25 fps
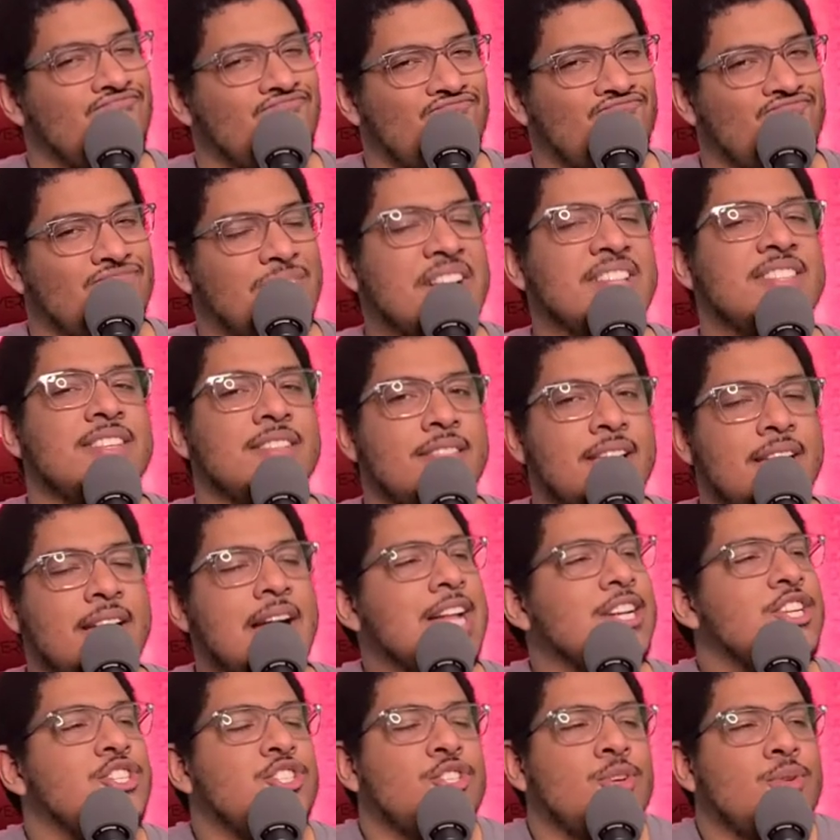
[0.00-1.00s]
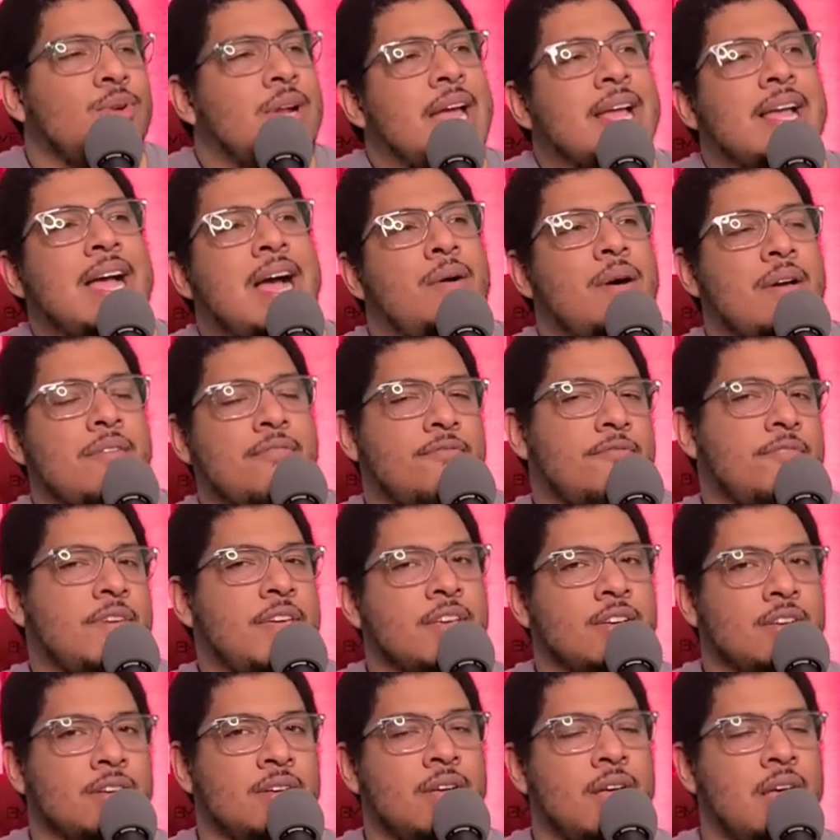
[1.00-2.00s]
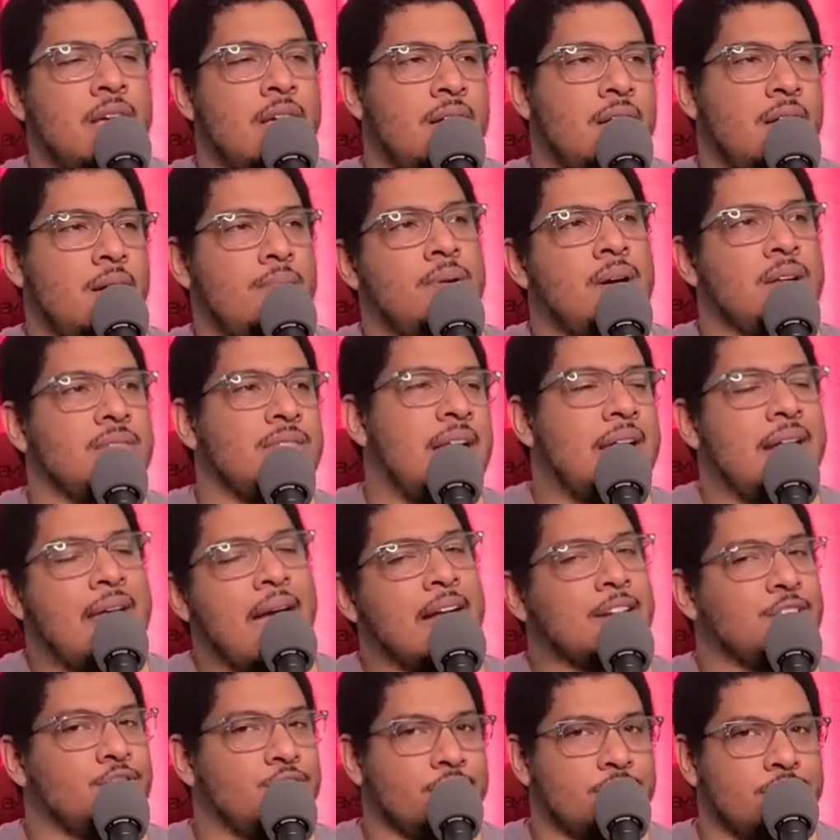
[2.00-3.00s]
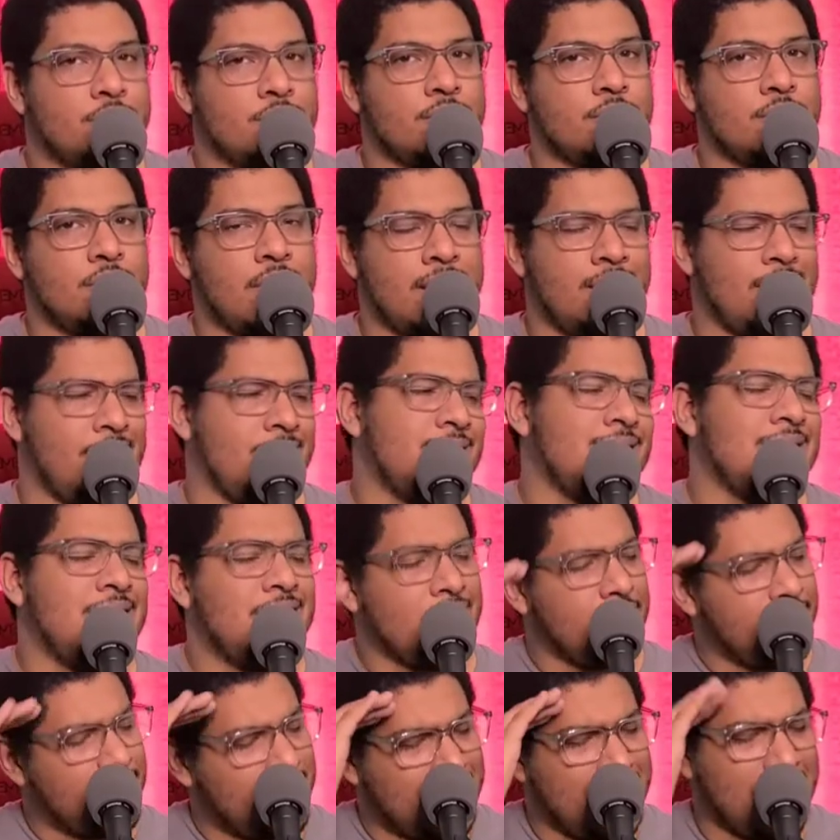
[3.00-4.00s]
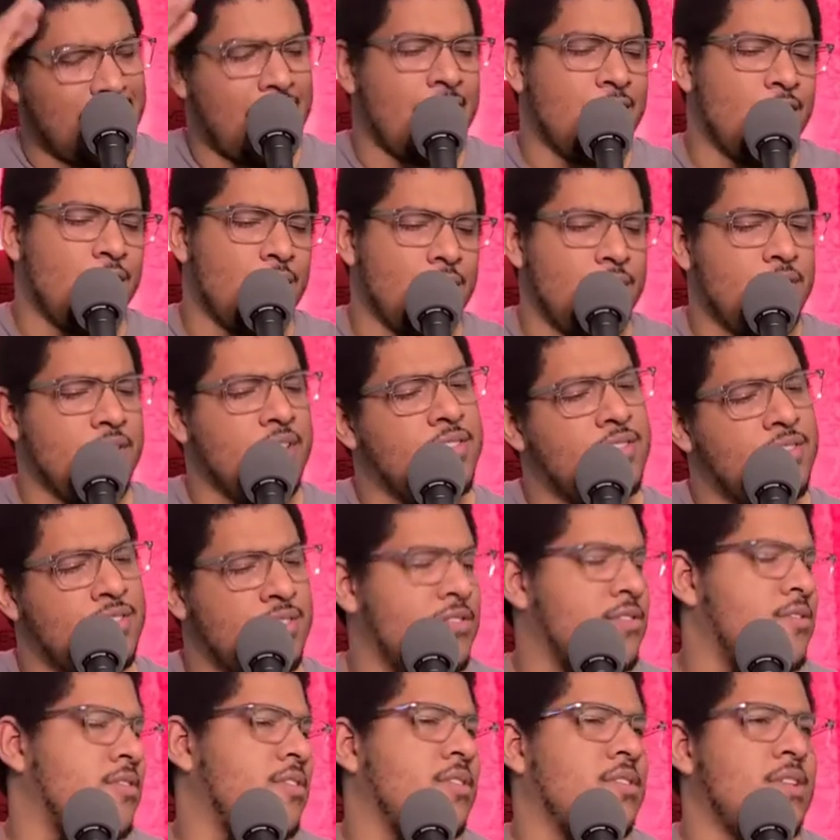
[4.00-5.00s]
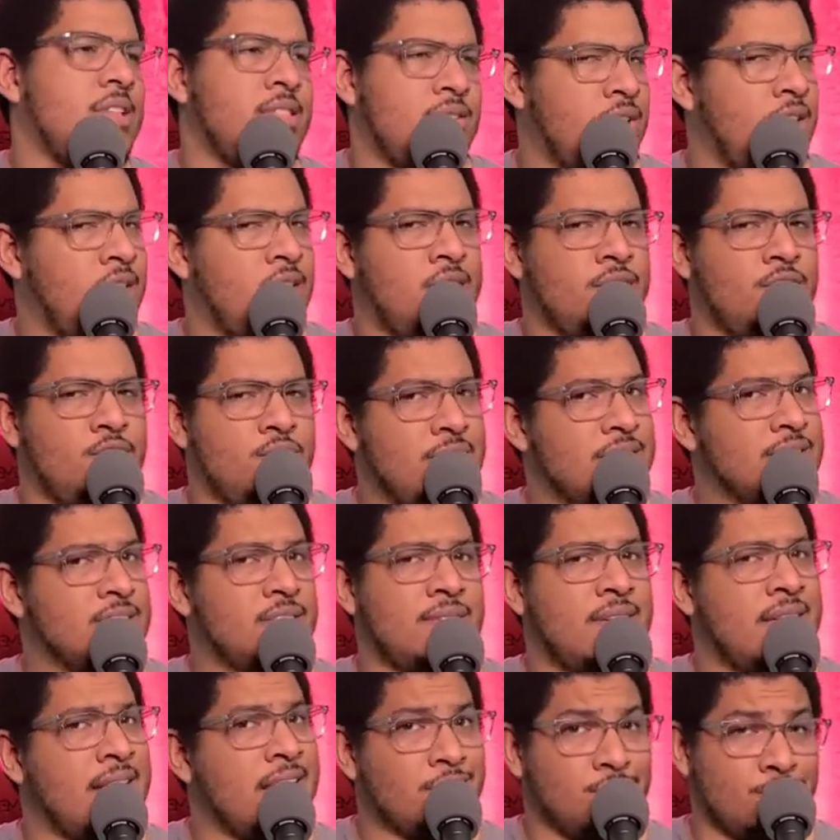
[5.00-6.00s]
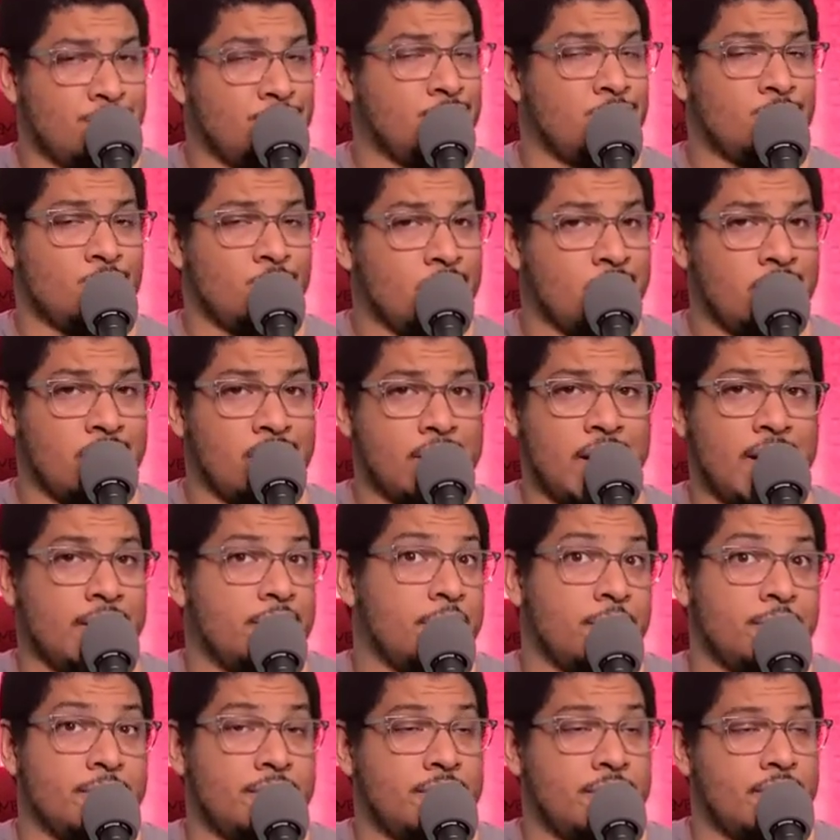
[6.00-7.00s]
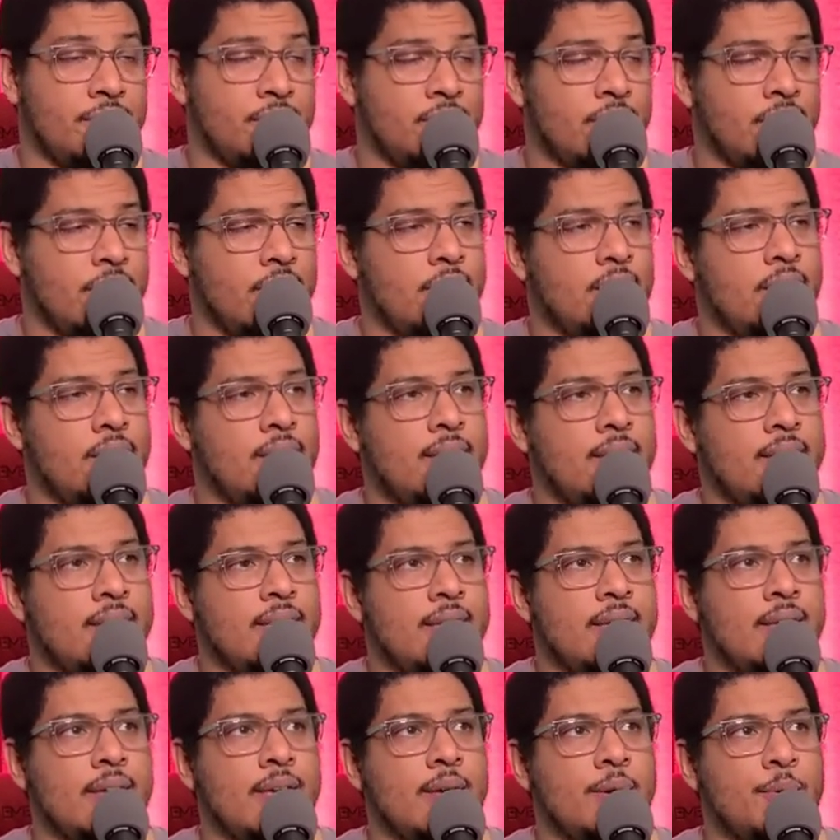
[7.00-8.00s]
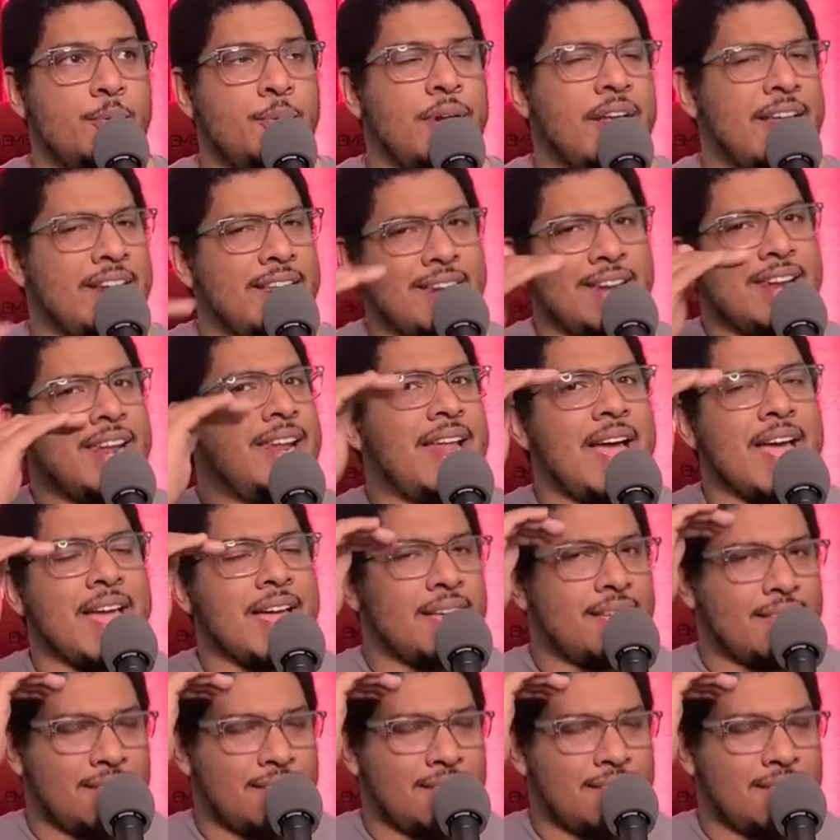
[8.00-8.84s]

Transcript: it's a thing. I just don't like how I feel about that actress. I mean, it's not even that I know the uh, the rest of that actress's work. I don't, but I didn't like